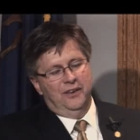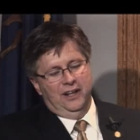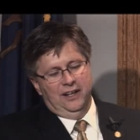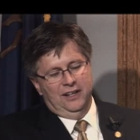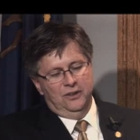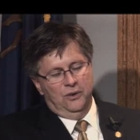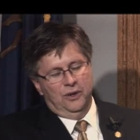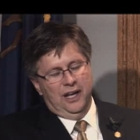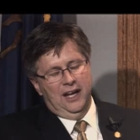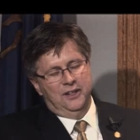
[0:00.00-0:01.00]
and I know
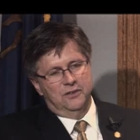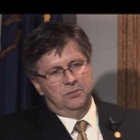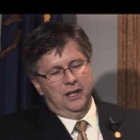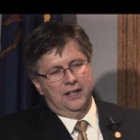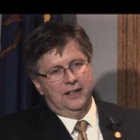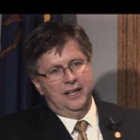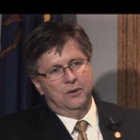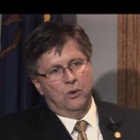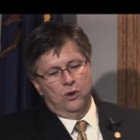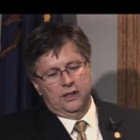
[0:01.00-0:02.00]
again you've played a key
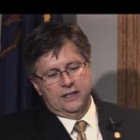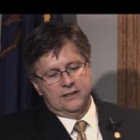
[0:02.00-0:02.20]
role in this